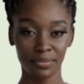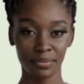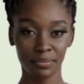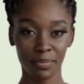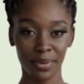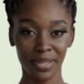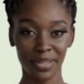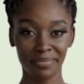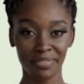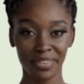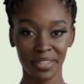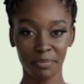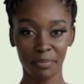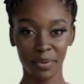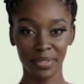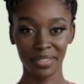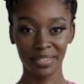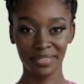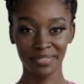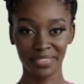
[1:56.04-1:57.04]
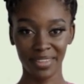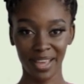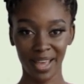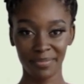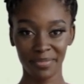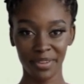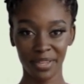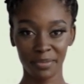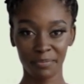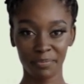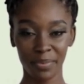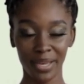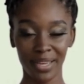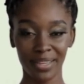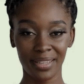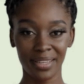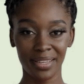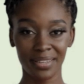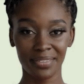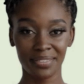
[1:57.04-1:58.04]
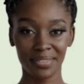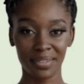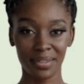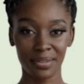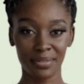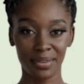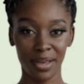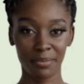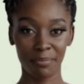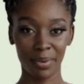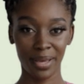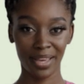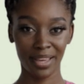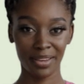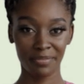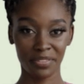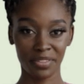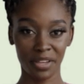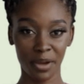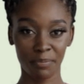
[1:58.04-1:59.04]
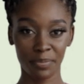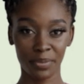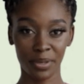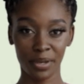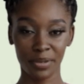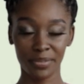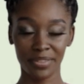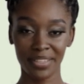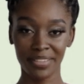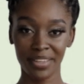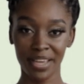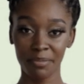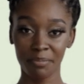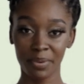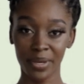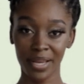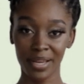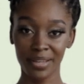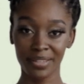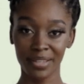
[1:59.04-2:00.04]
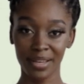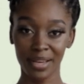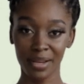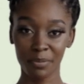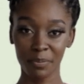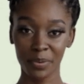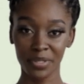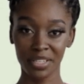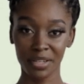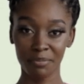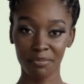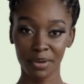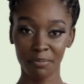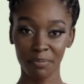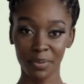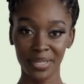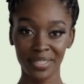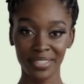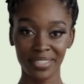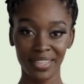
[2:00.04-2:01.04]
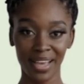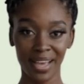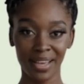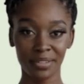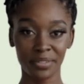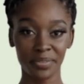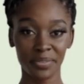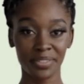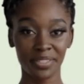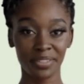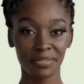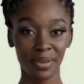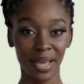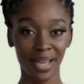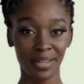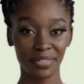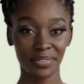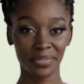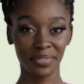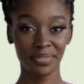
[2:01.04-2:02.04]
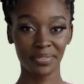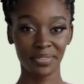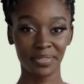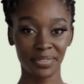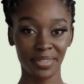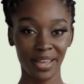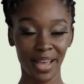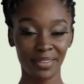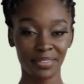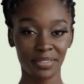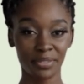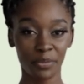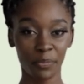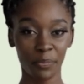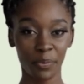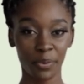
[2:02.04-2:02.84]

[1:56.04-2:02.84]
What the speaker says: But if someone doesn't have enough platelets, they might have trouble clotting their blood, which can be pretty dangerous as pathogens could enter the